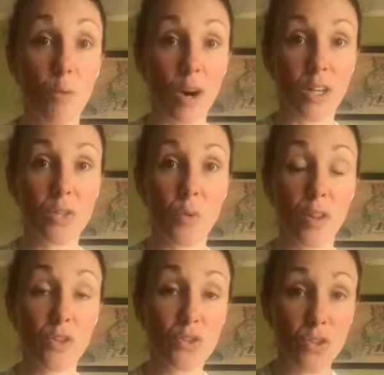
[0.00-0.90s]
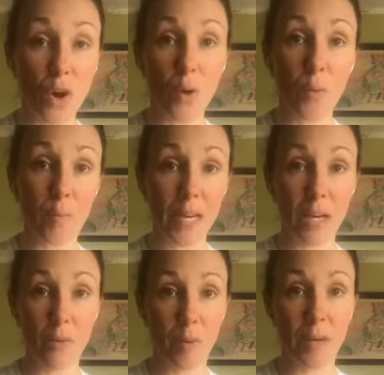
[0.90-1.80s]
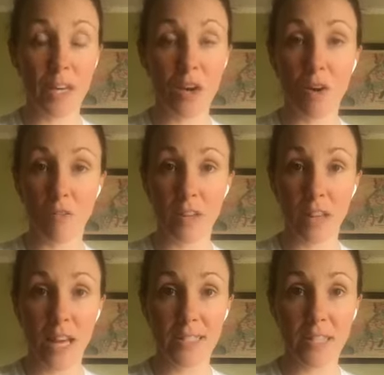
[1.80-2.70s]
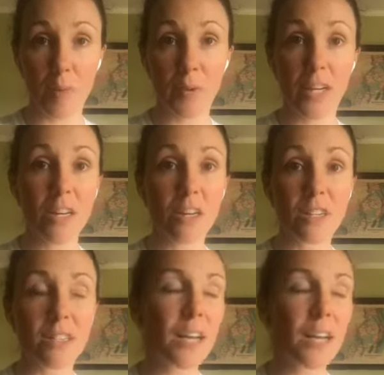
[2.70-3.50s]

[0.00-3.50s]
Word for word: worked with so many women over the last couple years